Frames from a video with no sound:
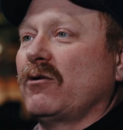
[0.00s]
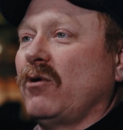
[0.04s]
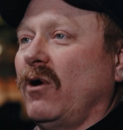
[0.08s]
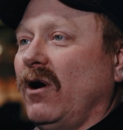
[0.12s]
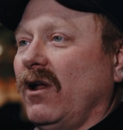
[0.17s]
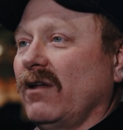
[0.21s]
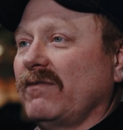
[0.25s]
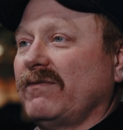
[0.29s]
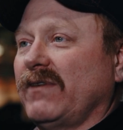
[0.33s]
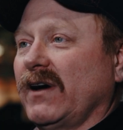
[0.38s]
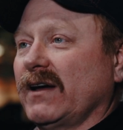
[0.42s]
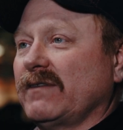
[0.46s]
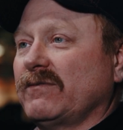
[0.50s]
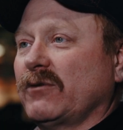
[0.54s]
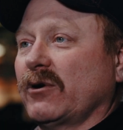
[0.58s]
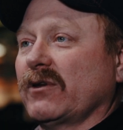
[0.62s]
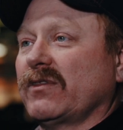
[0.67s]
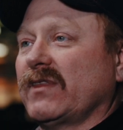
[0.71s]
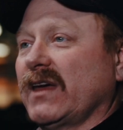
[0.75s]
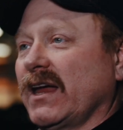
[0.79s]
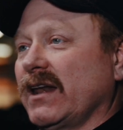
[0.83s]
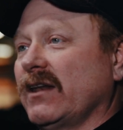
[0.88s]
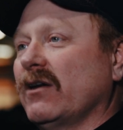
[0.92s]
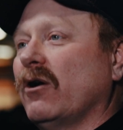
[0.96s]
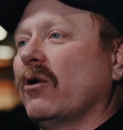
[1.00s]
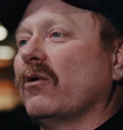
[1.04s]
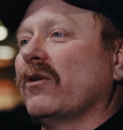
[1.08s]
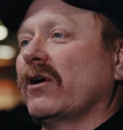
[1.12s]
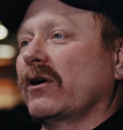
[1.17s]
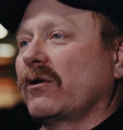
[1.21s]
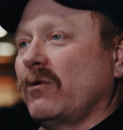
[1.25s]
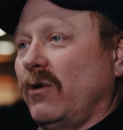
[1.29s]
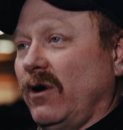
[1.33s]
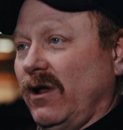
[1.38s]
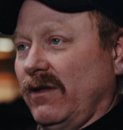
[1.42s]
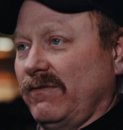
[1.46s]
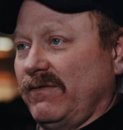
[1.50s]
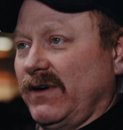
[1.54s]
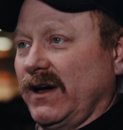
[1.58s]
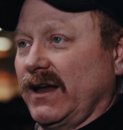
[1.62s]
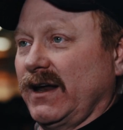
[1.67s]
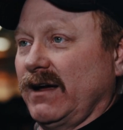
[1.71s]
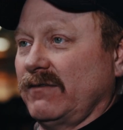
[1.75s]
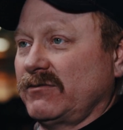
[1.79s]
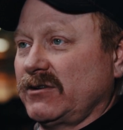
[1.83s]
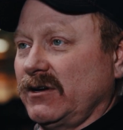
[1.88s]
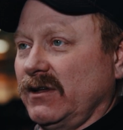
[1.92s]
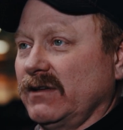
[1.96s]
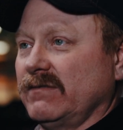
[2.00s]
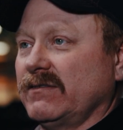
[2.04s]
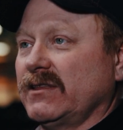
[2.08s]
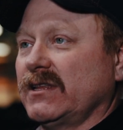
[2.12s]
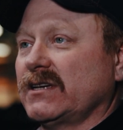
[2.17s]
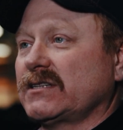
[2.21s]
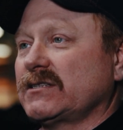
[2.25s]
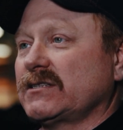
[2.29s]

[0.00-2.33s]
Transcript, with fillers: qualified for it. They know they're qualified after leaving